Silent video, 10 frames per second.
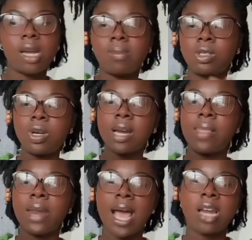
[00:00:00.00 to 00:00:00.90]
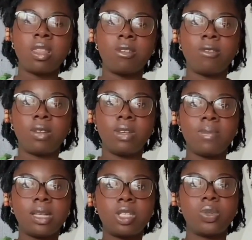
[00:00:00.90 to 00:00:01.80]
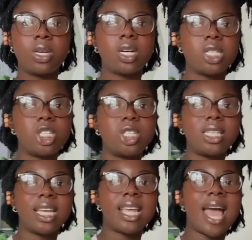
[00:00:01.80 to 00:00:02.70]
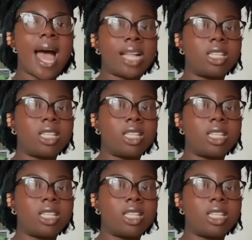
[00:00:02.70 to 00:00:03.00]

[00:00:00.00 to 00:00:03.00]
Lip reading: I'm so glad that I added the fluffy bits to it because it just adds